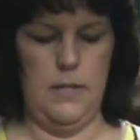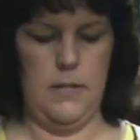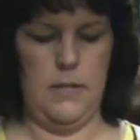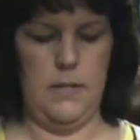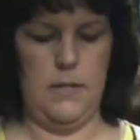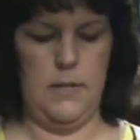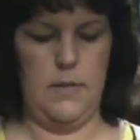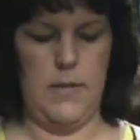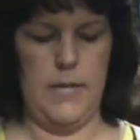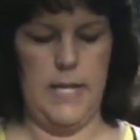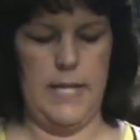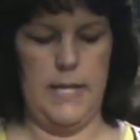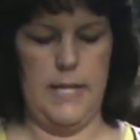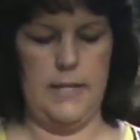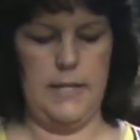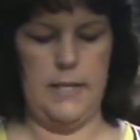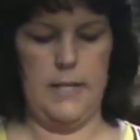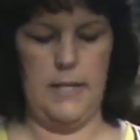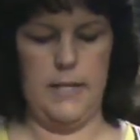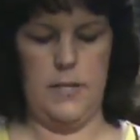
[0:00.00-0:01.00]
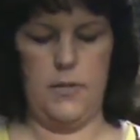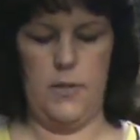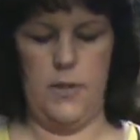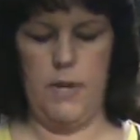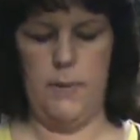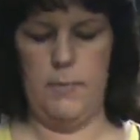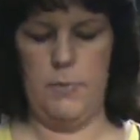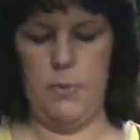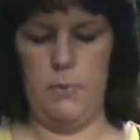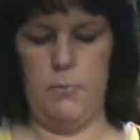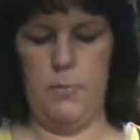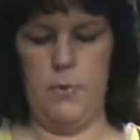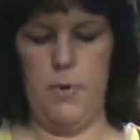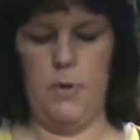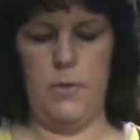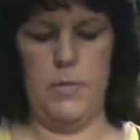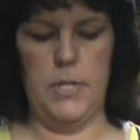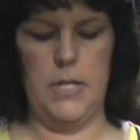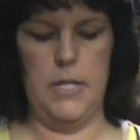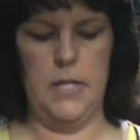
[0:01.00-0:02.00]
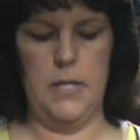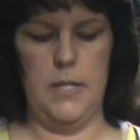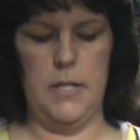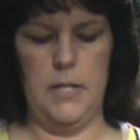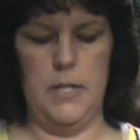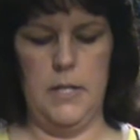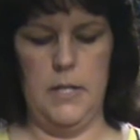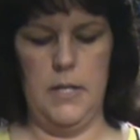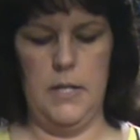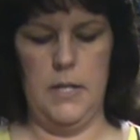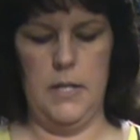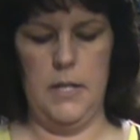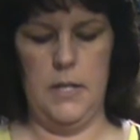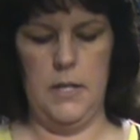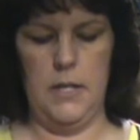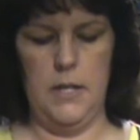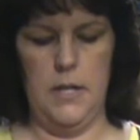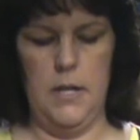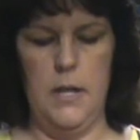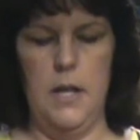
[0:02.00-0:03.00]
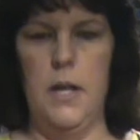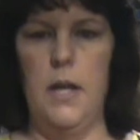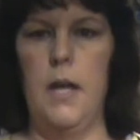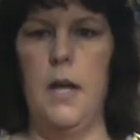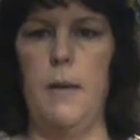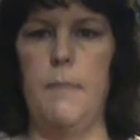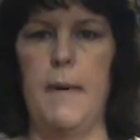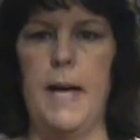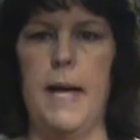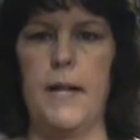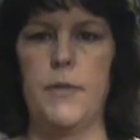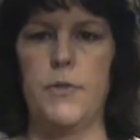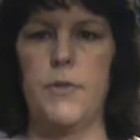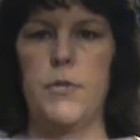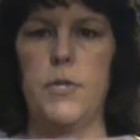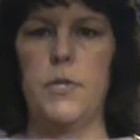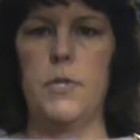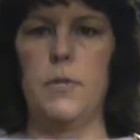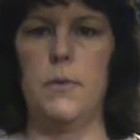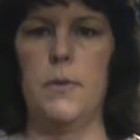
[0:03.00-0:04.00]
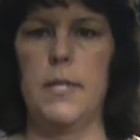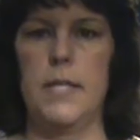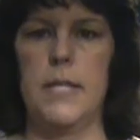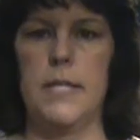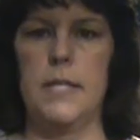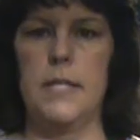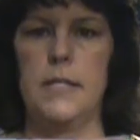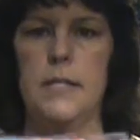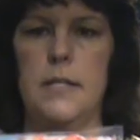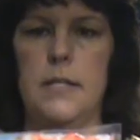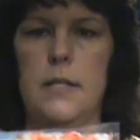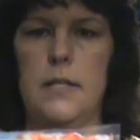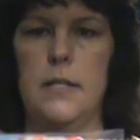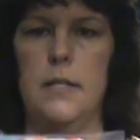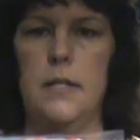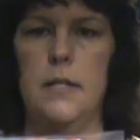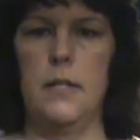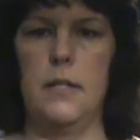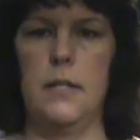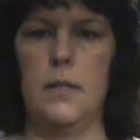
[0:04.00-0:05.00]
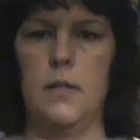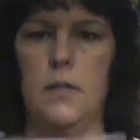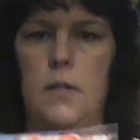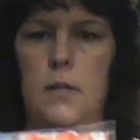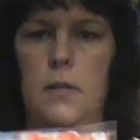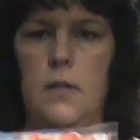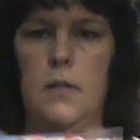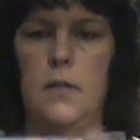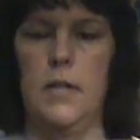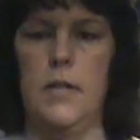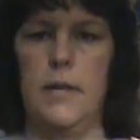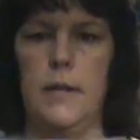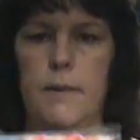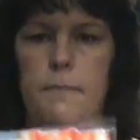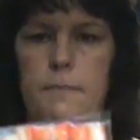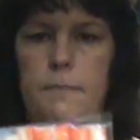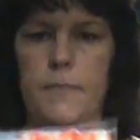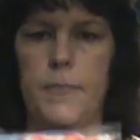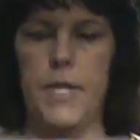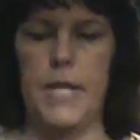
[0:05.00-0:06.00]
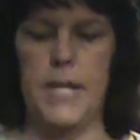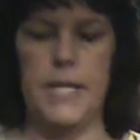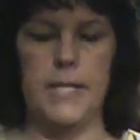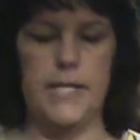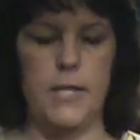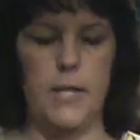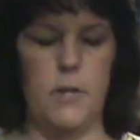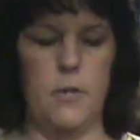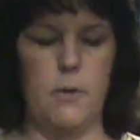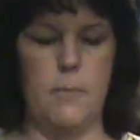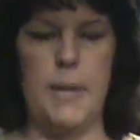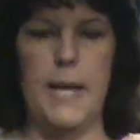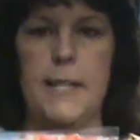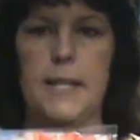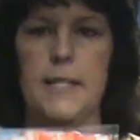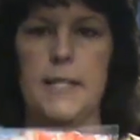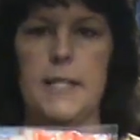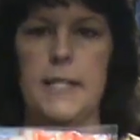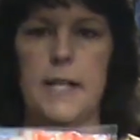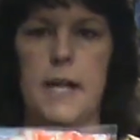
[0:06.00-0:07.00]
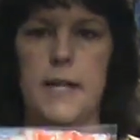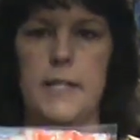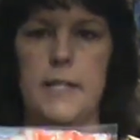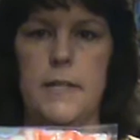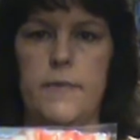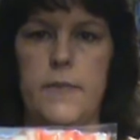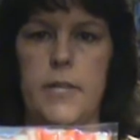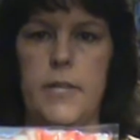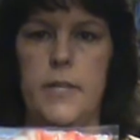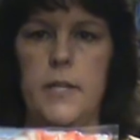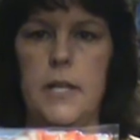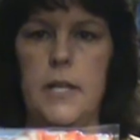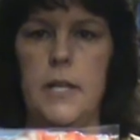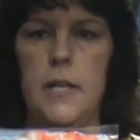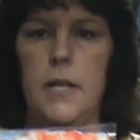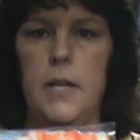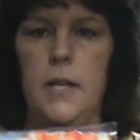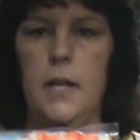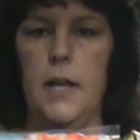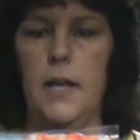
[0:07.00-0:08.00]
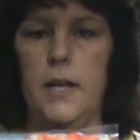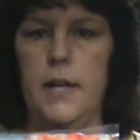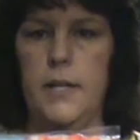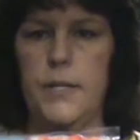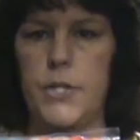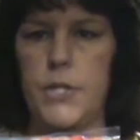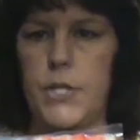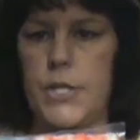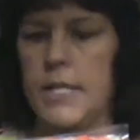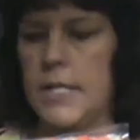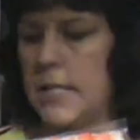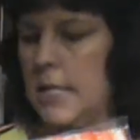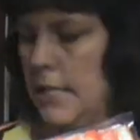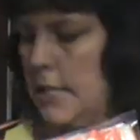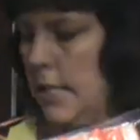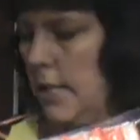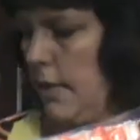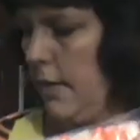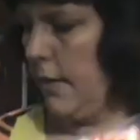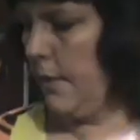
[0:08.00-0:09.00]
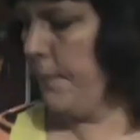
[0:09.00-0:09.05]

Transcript: So I guess 6 grams of protein in about 2 of these little things here. They're about the size of a cheese stick.